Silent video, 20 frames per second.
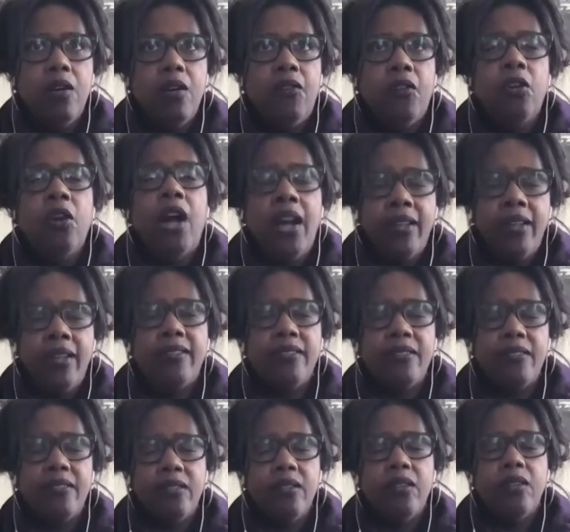for
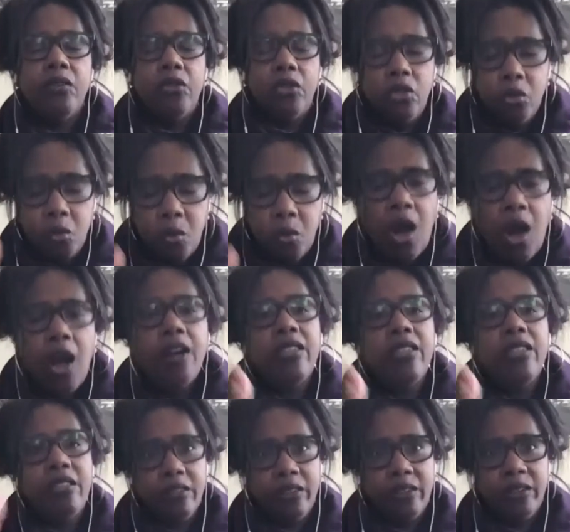us to walk
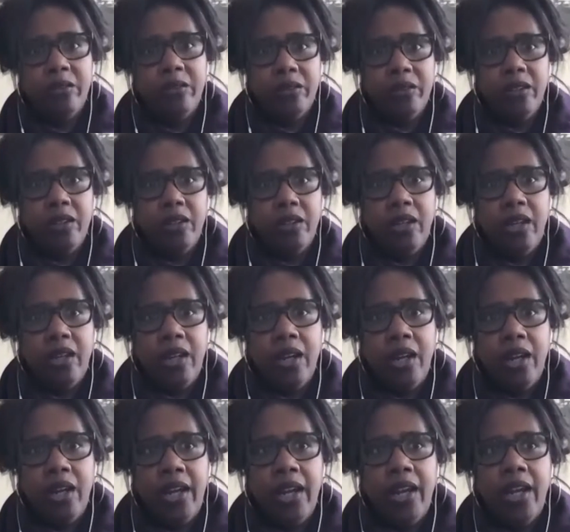through
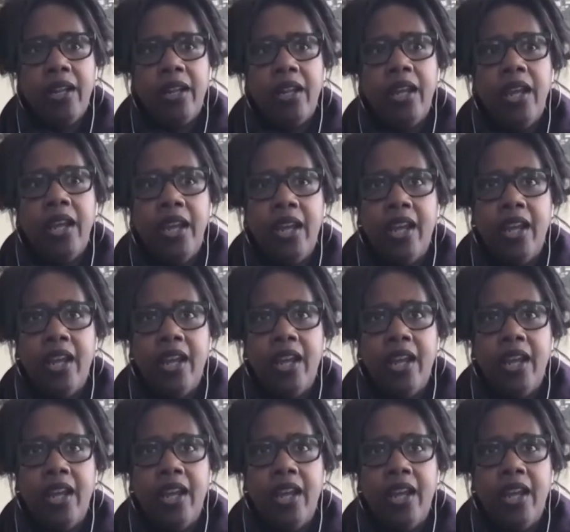and